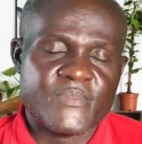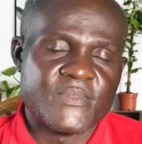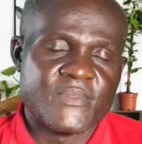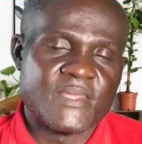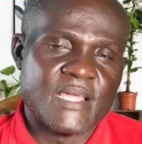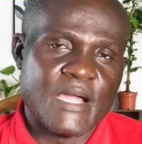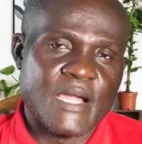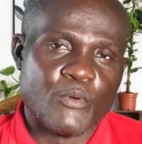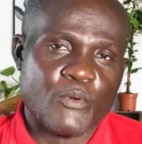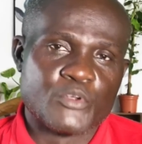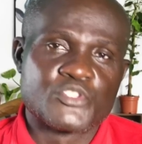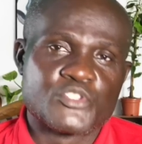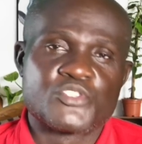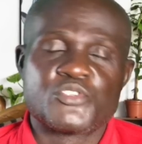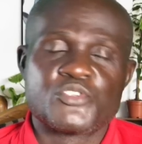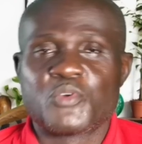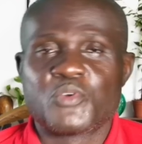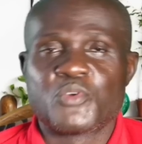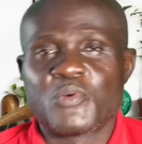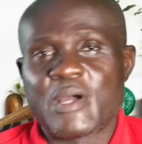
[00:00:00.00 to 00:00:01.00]
I want you
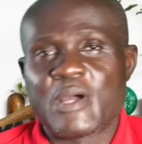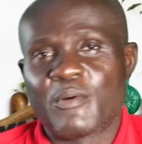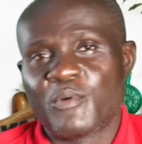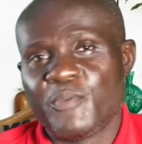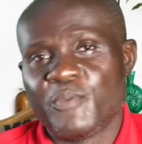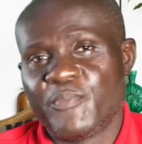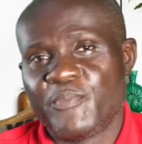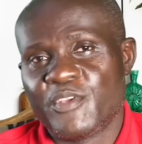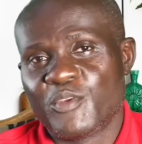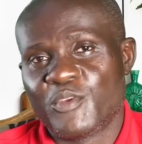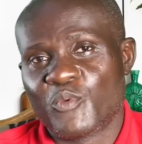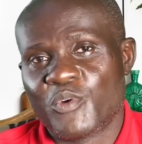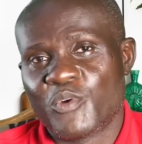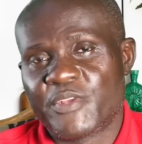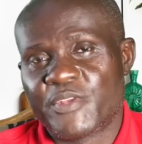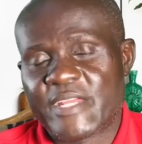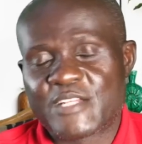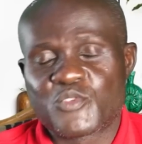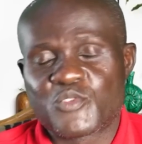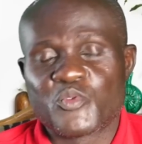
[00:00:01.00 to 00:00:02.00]
to be the one
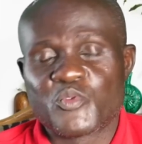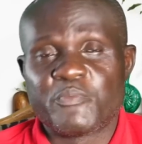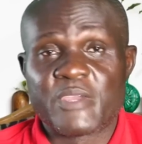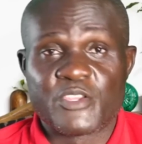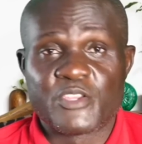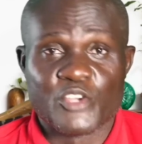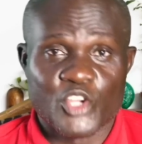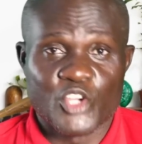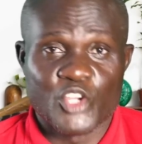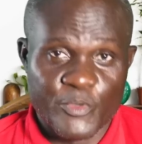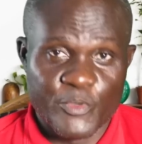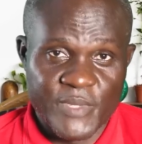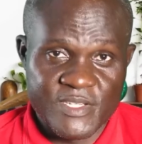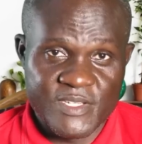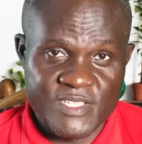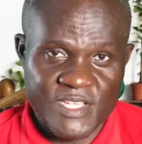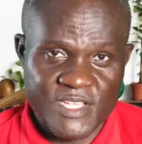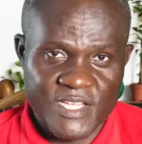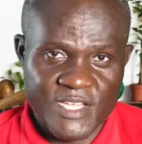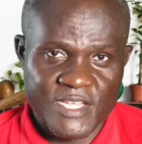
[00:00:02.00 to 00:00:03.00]
that will make your comment
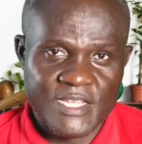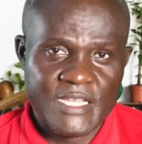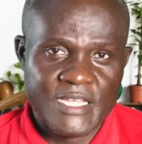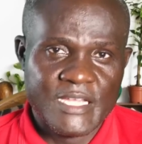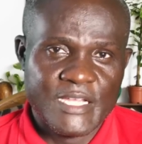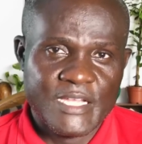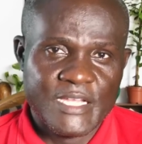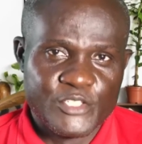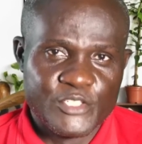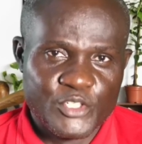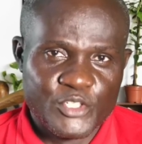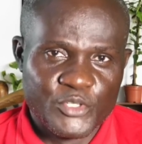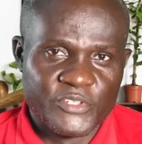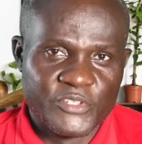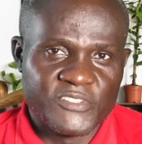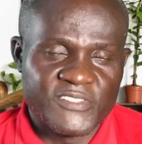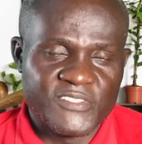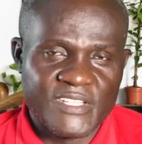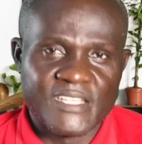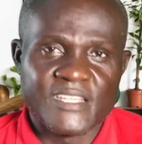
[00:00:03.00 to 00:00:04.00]
here. Do you
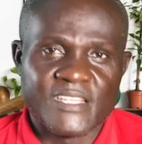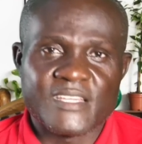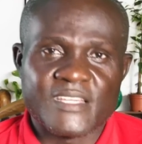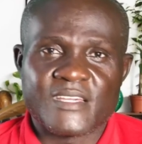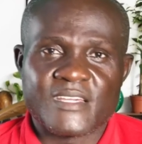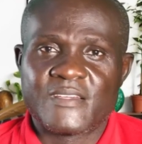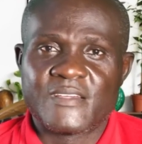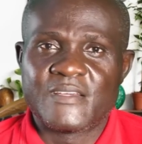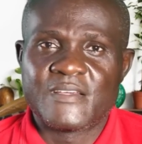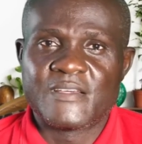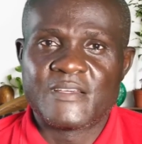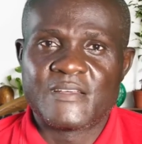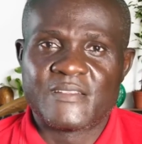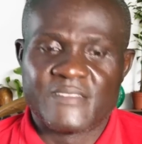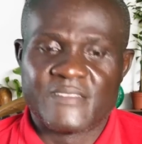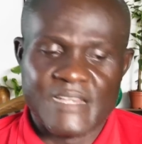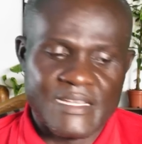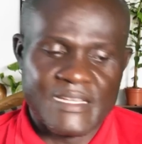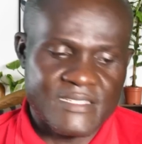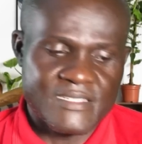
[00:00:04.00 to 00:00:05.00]
think
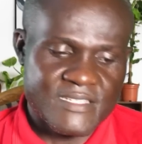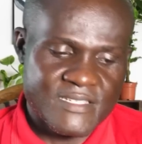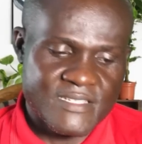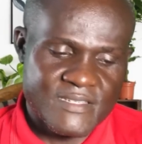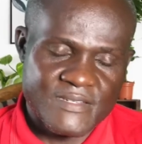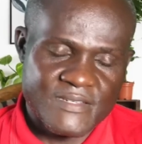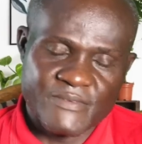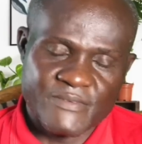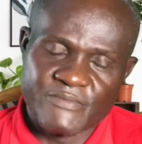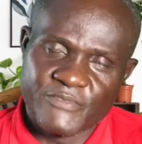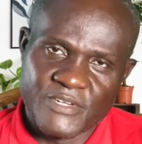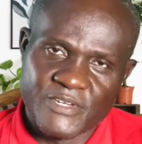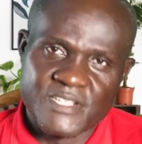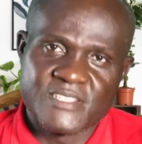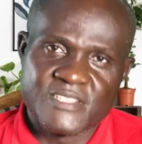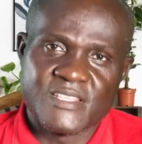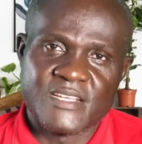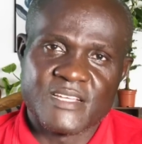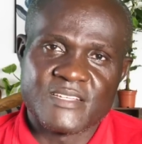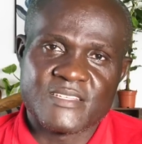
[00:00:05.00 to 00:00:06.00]
that, for
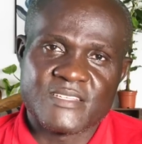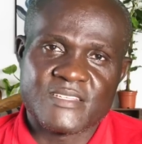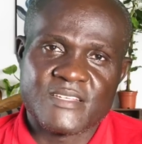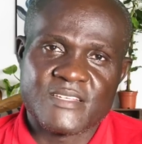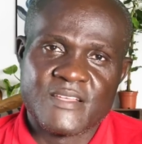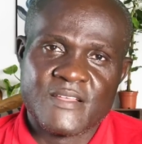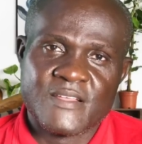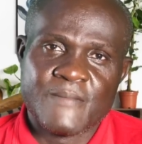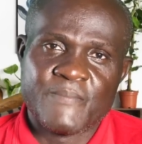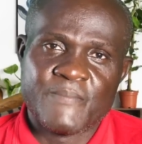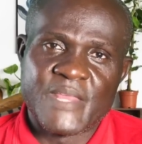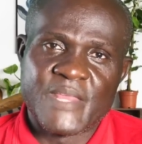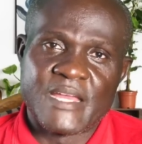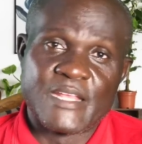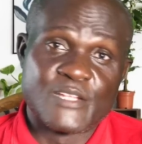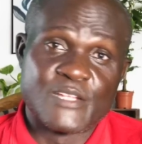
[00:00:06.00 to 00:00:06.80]
instance, that it